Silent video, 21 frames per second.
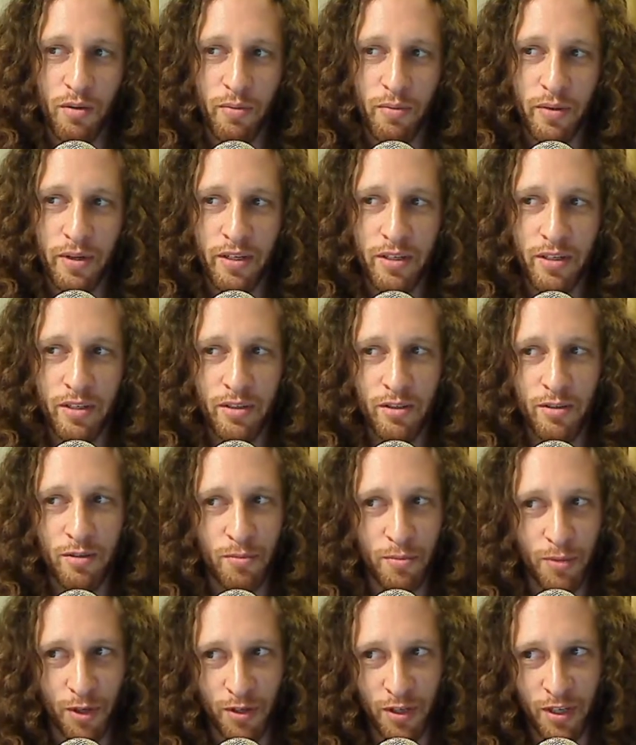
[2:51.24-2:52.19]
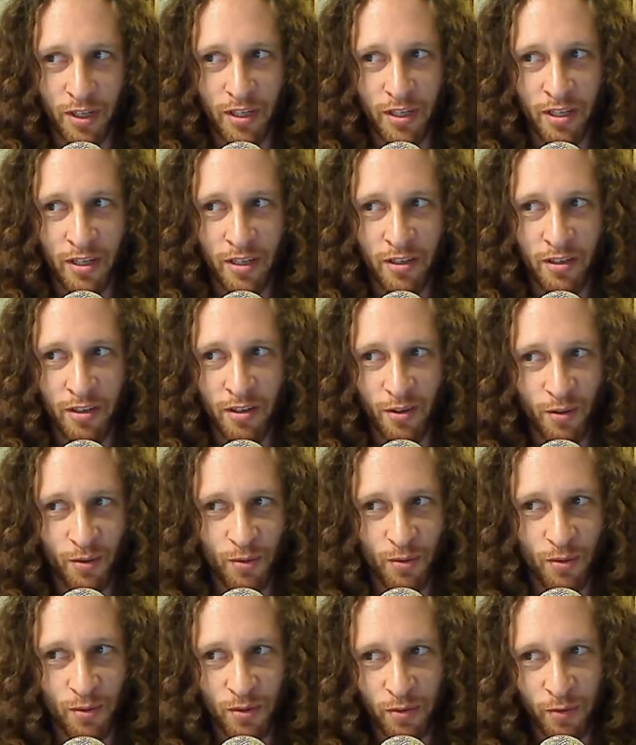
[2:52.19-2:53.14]
"Well, body,
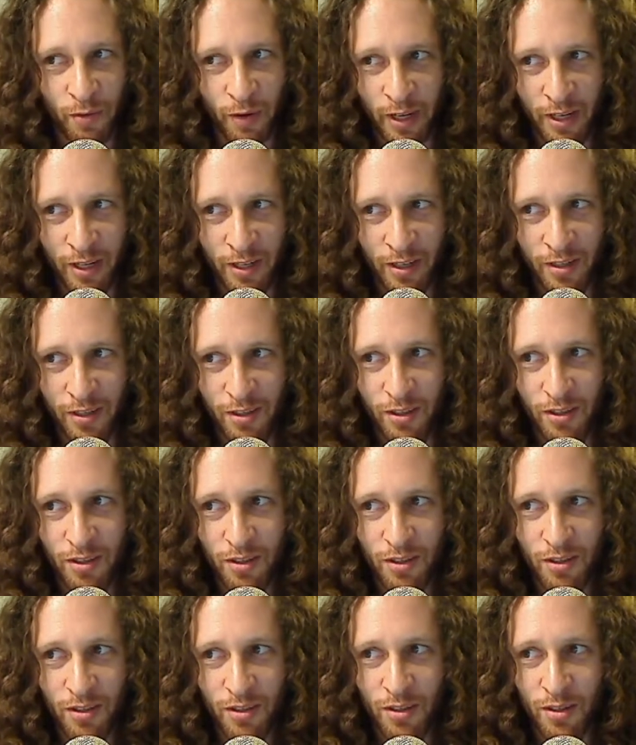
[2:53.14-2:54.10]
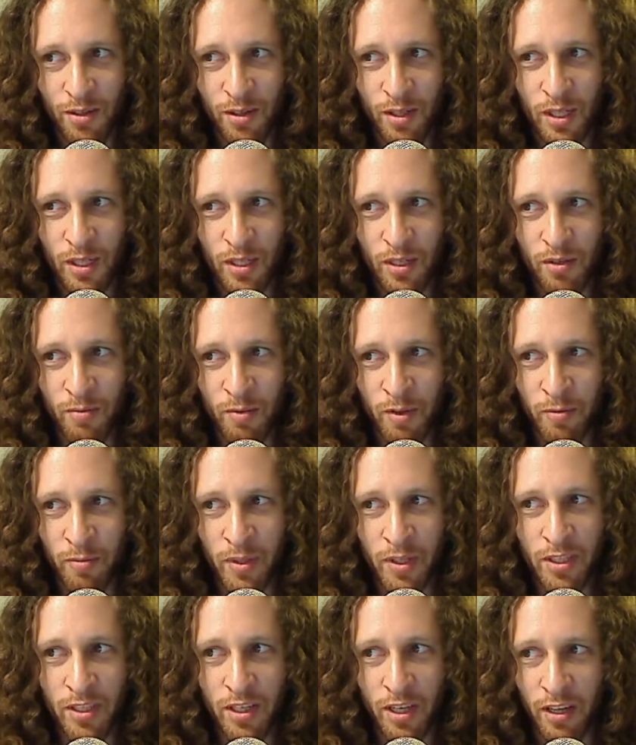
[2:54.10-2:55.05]
old friend, we've
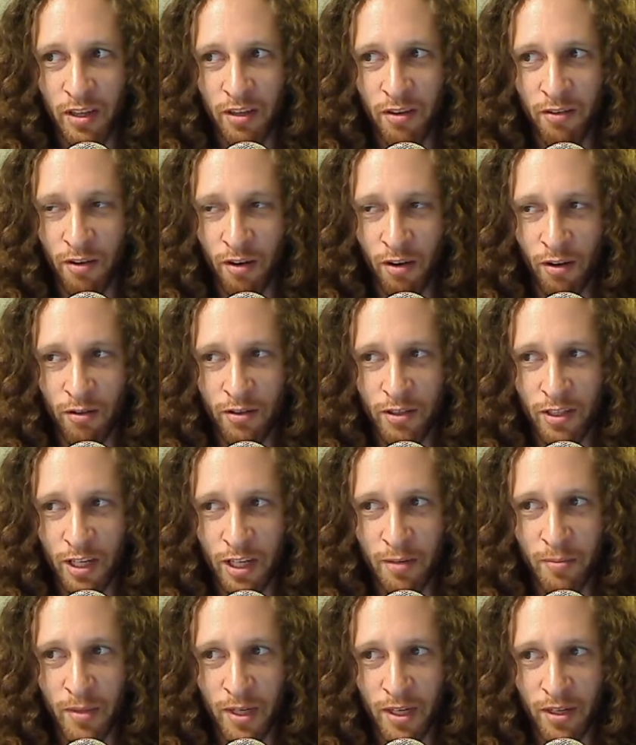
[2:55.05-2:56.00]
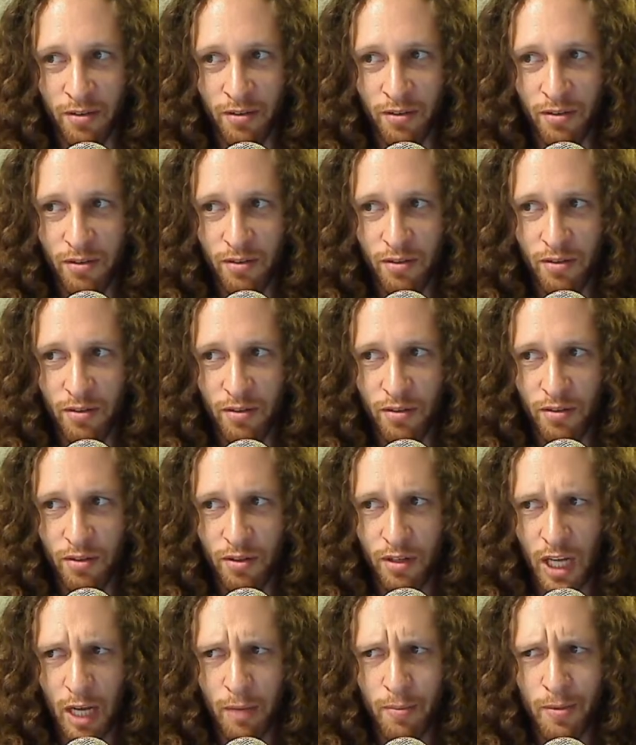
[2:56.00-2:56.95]
been together a long time now.
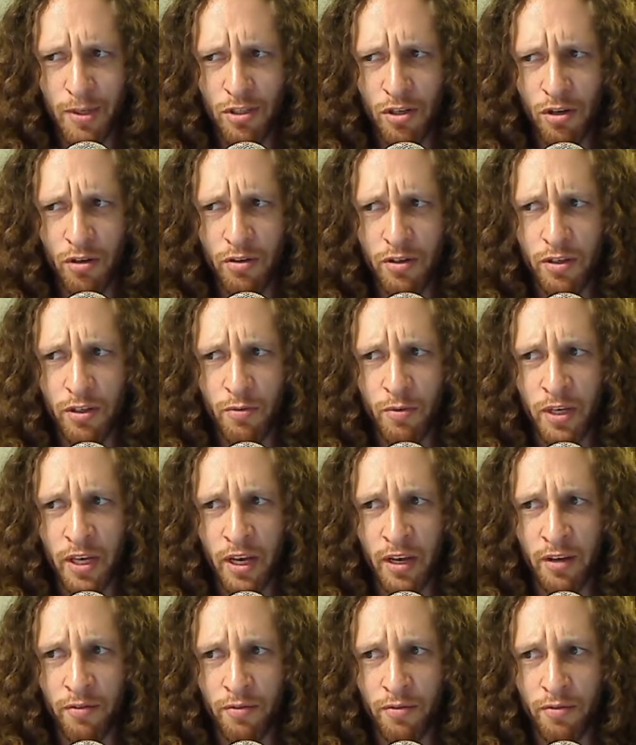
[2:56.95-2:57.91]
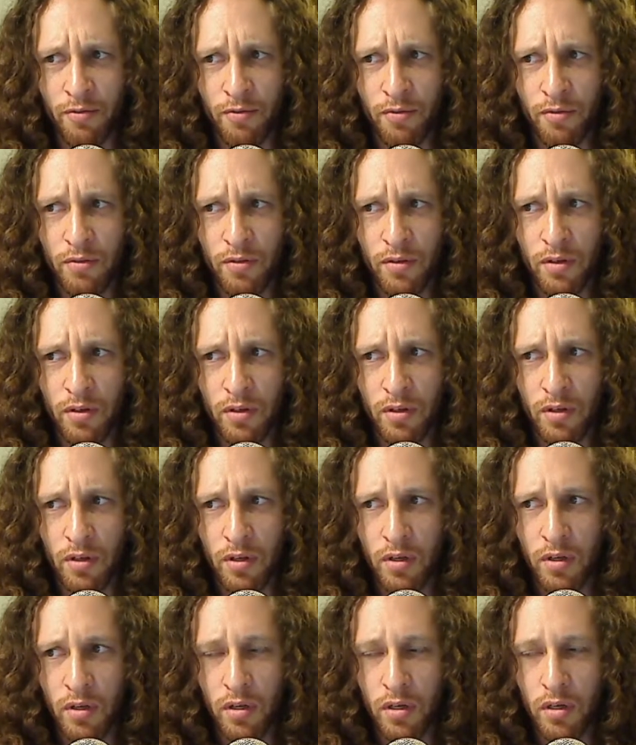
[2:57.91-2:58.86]
How much longer do we have?"
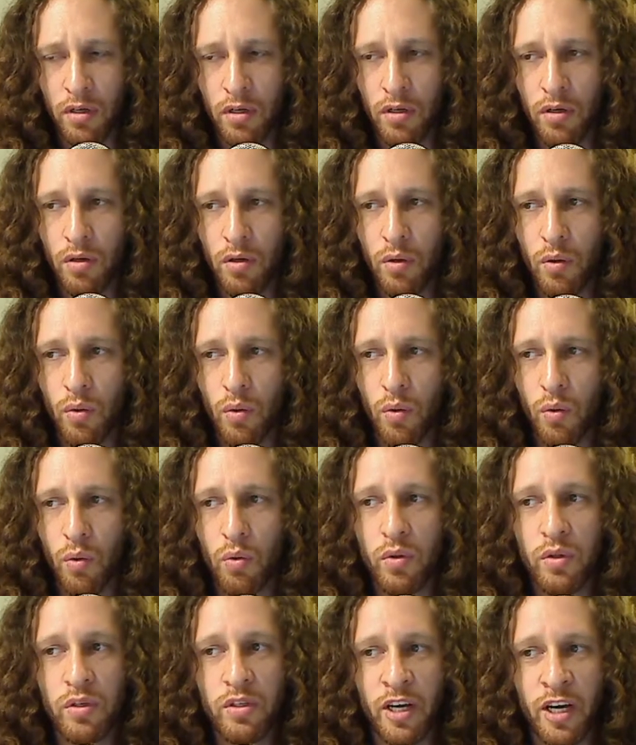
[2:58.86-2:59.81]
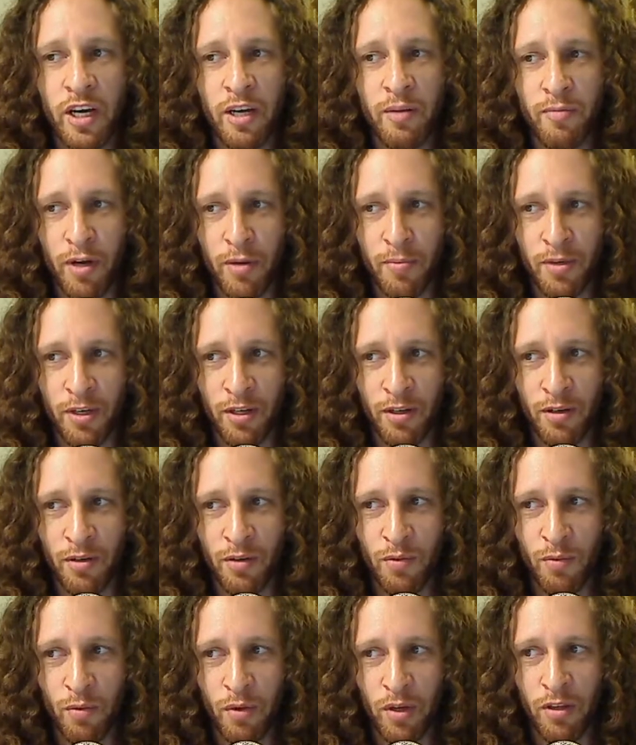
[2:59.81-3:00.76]
All the time
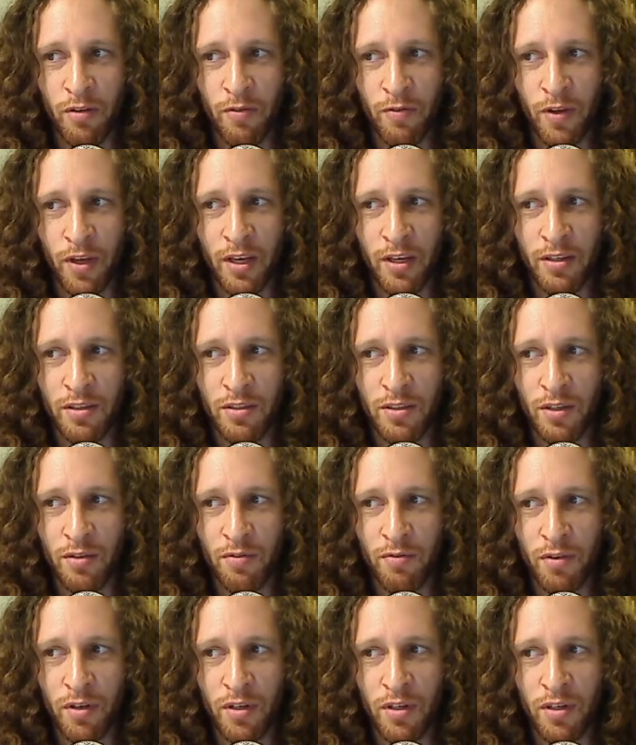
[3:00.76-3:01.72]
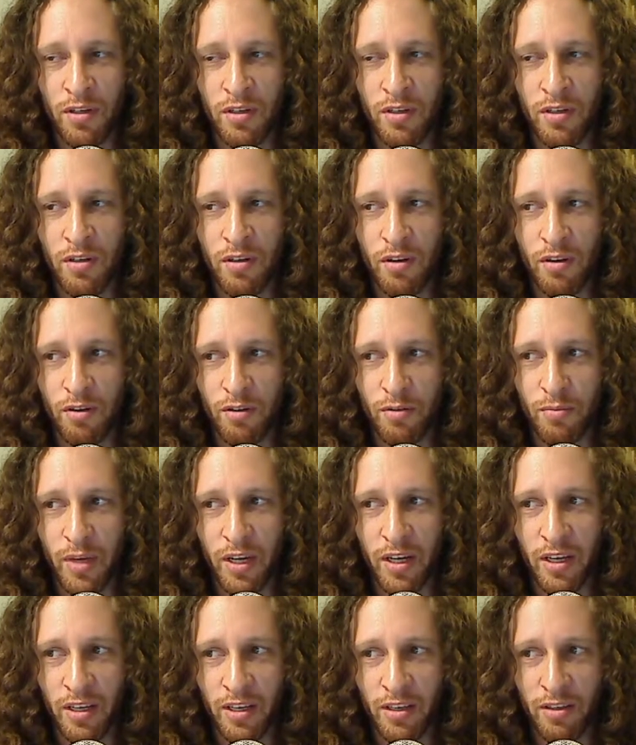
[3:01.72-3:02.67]
rubbing where the veins have written on
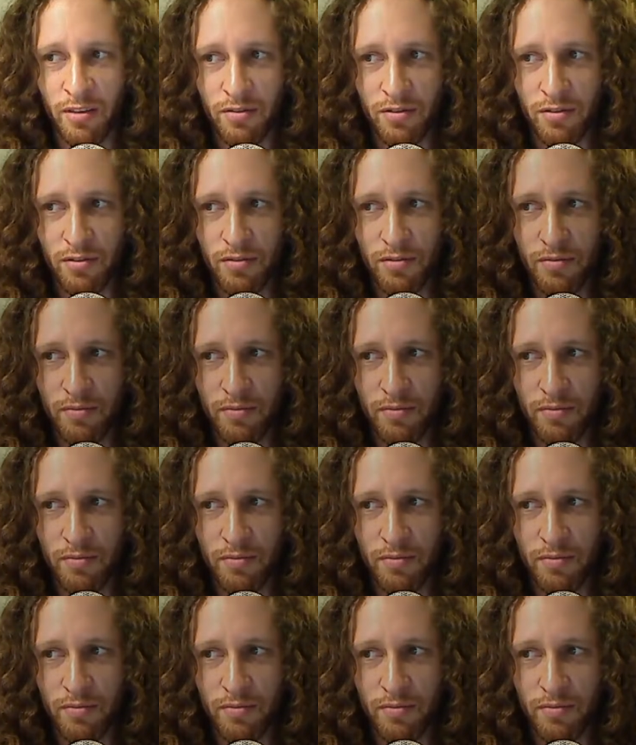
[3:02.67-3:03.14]
my heel.